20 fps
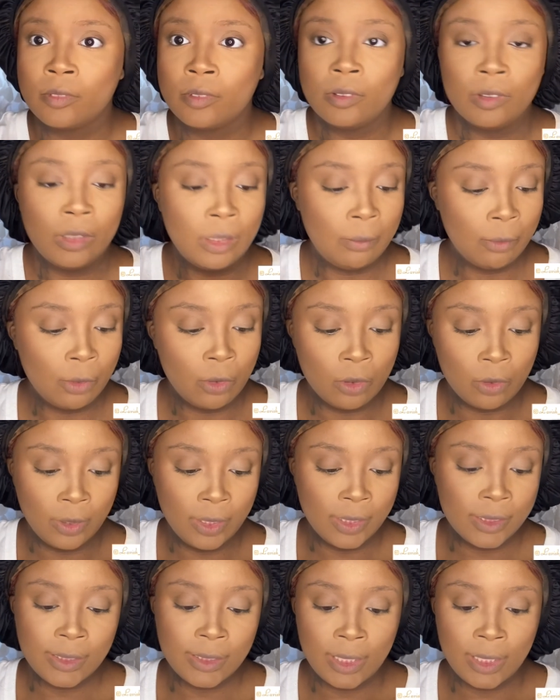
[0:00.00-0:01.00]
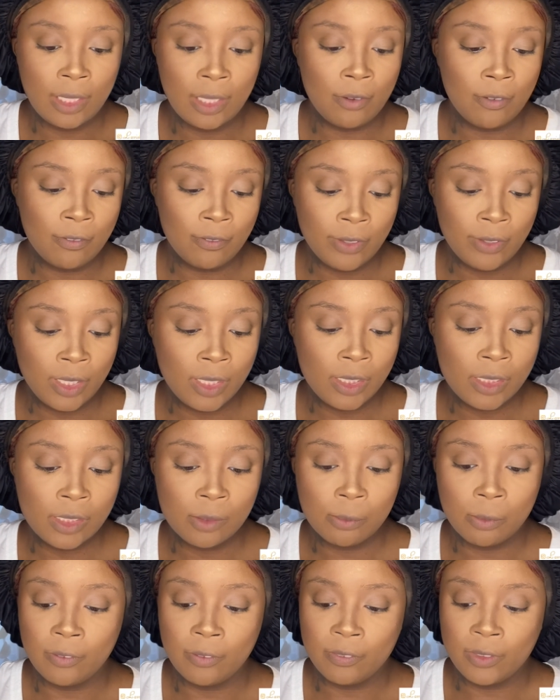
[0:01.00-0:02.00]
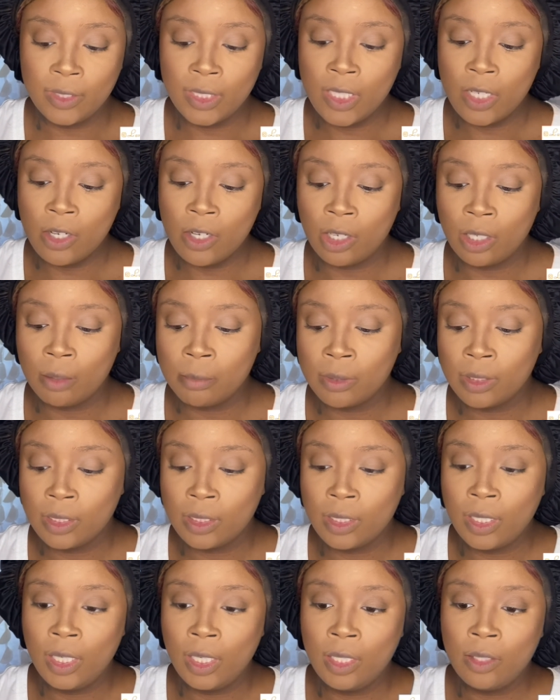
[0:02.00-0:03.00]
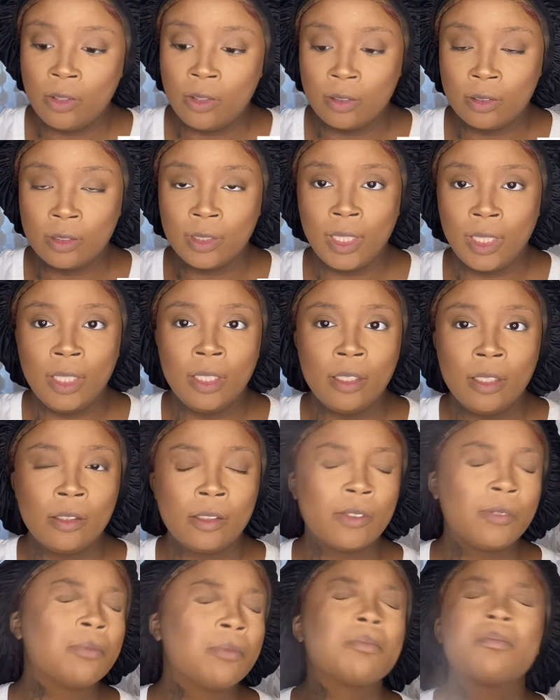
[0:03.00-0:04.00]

Then we're gonna go ahead and set our face with the Urban Decay All Nighter.